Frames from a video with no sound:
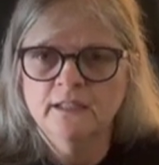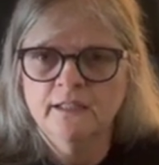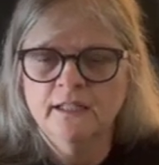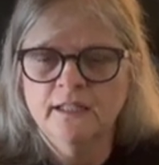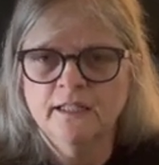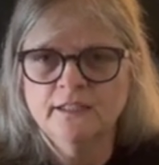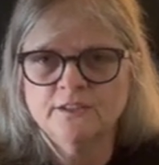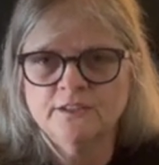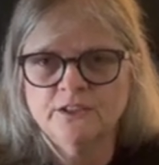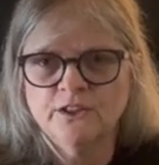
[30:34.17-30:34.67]

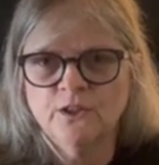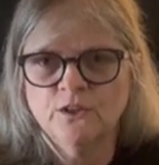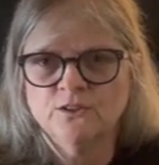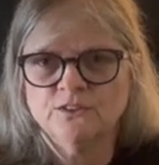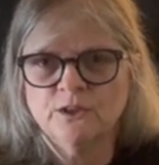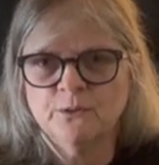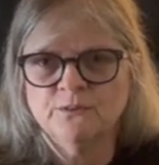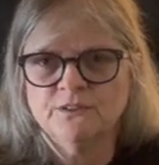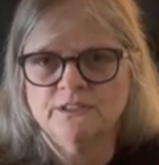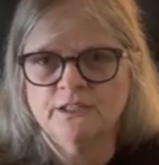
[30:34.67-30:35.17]
NCOs
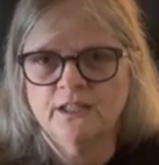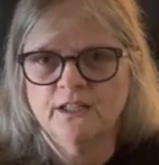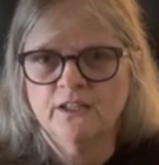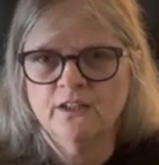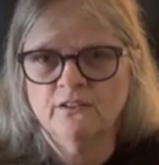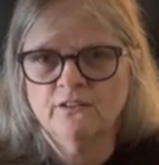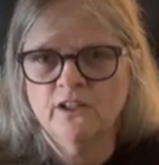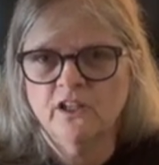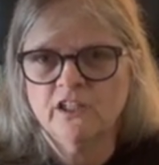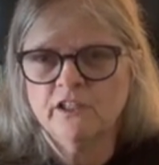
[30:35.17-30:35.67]
that was
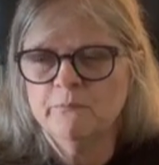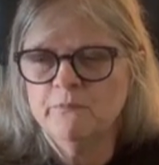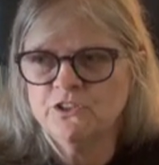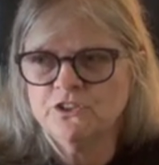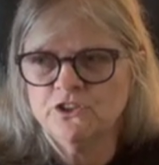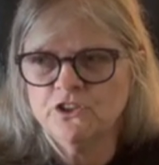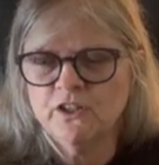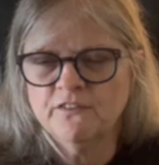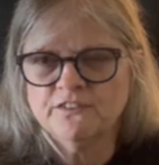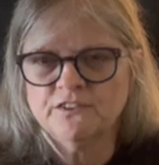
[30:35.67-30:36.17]
there,
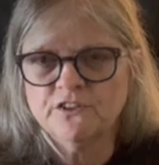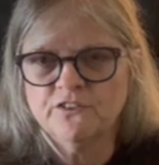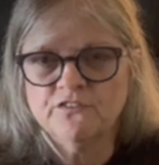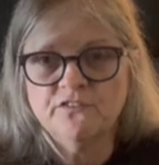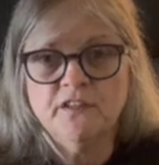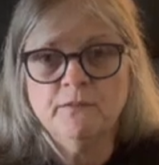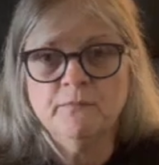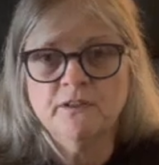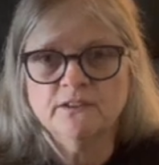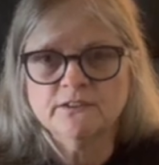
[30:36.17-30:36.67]
non-commissioned officer
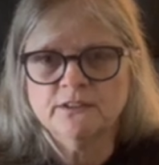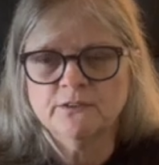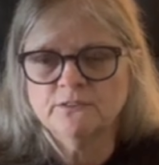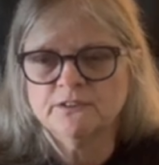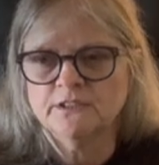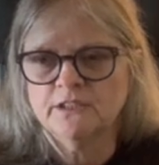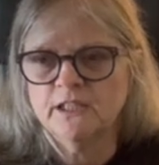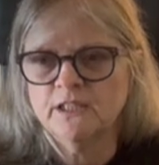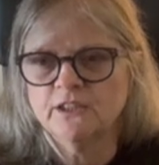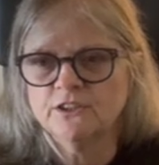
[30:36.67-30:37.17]
females that
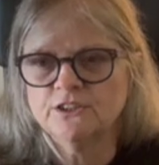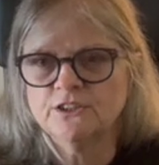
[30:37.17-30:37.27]
was there,